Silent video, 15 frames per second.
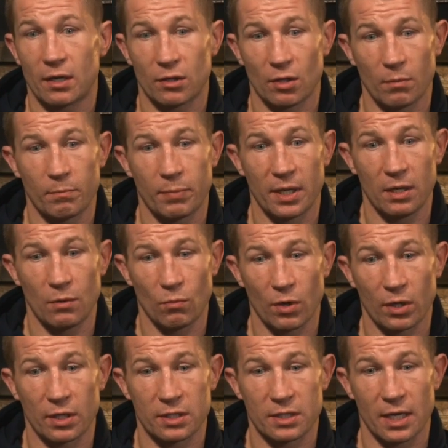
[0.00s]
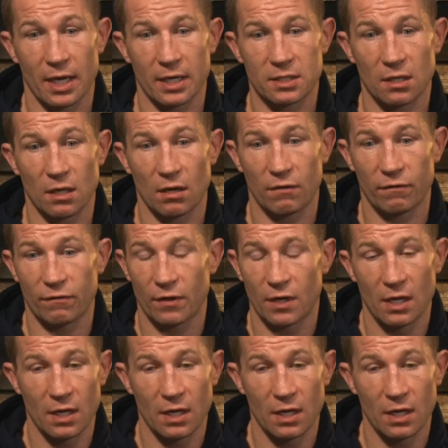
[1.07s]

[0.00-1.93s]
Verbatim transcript: I thought Pete worked his ass off.